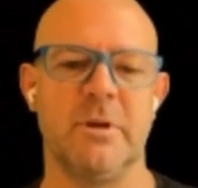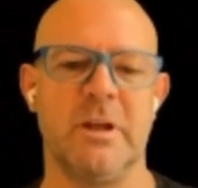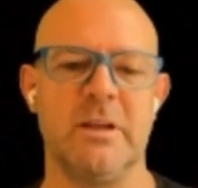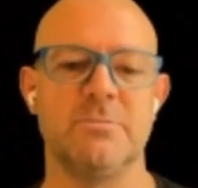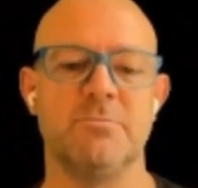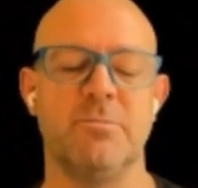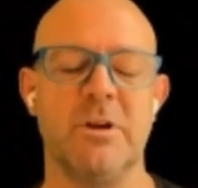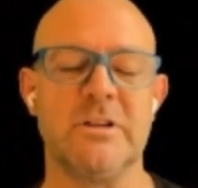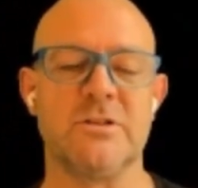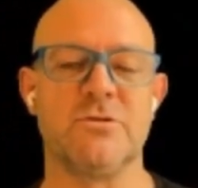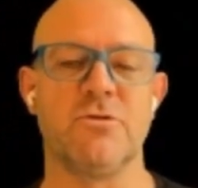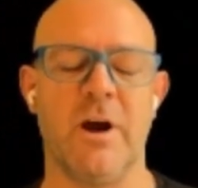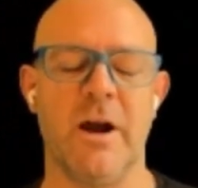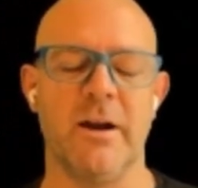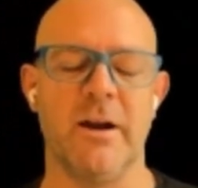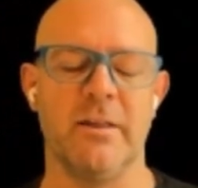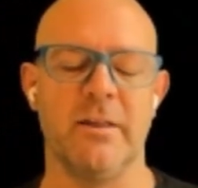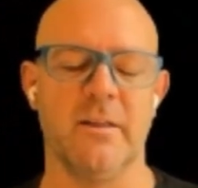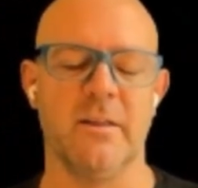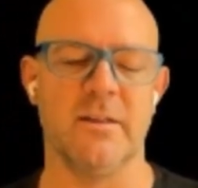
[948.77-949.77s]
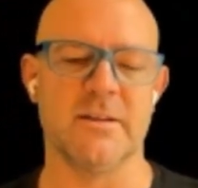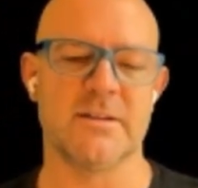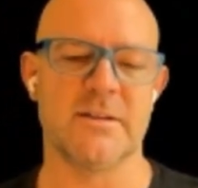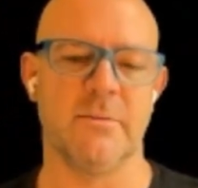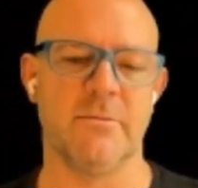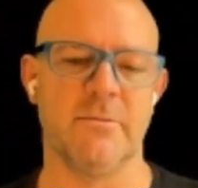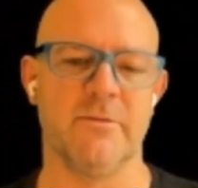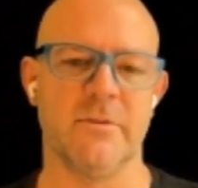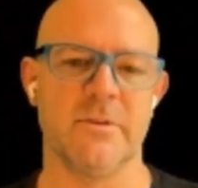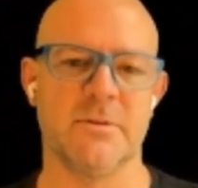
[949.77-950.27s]
is greater than the
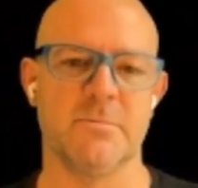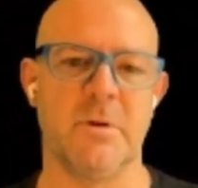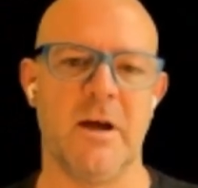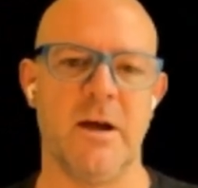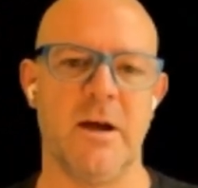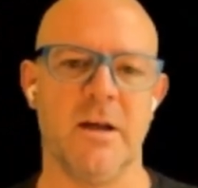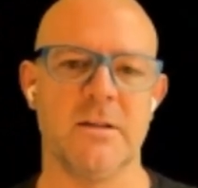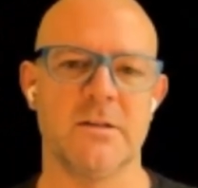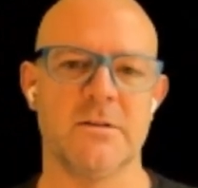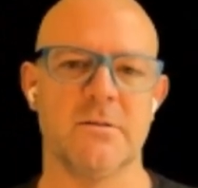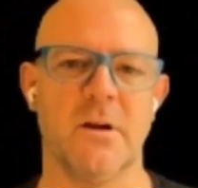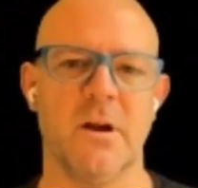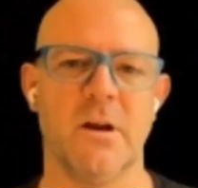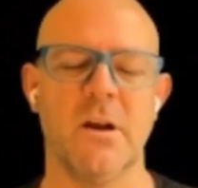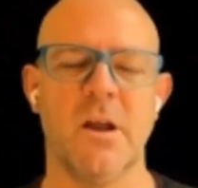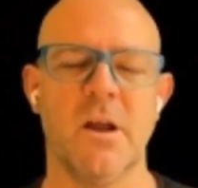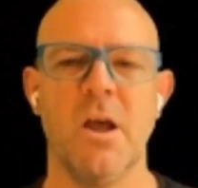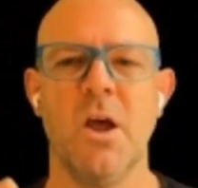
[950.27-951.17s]
sum of its parts, right?